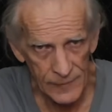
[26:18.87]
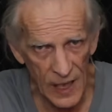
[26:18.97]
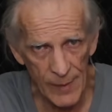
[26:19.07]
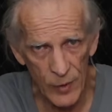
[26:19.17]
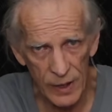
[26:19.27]

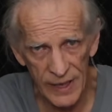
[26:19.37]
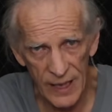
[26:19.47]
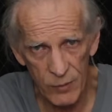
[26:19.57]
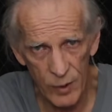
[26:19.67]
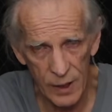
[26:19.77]
eyeball
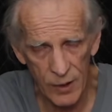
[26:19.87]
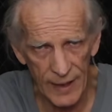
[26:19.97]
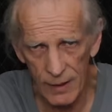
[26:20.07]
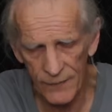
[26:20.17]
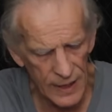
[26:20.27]
guesswork
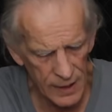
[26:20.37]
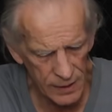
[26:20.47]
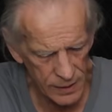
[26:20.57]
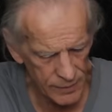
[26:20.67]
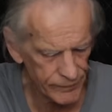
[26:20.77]
crowning
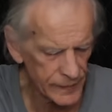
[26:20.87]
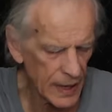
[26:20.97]
files.